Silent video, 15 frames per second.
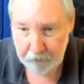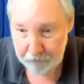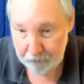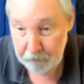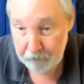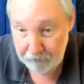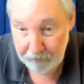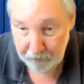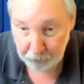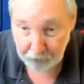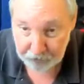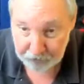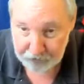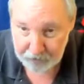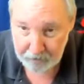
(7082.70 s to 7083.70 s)
You, you, there
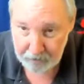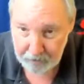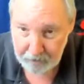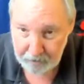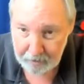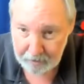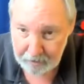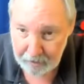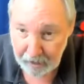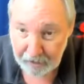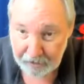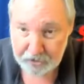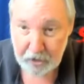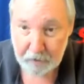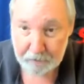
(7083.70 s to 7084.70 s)
was
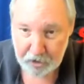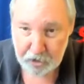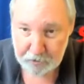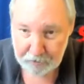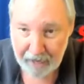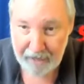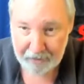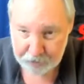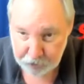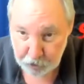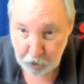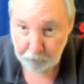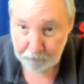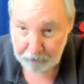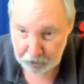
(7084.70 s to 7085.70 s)
assumptions. I
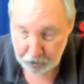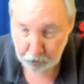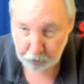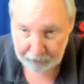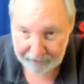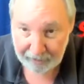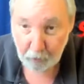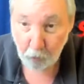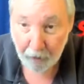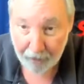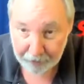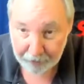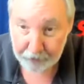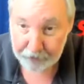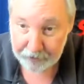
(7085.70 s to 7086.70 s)
assumed that you were in a
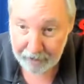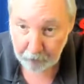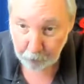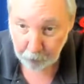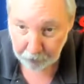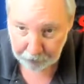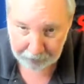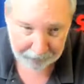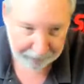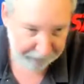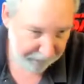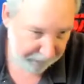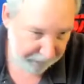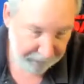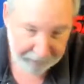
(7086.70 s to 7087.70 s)
wired network
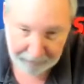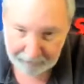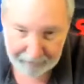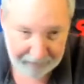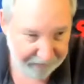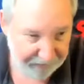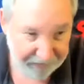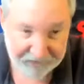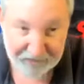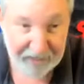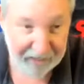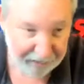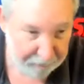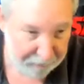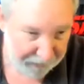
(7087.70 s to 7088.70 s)
uh, that's
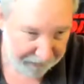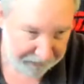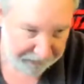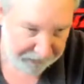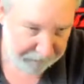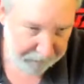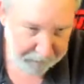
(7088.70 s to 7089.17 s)
gigabit.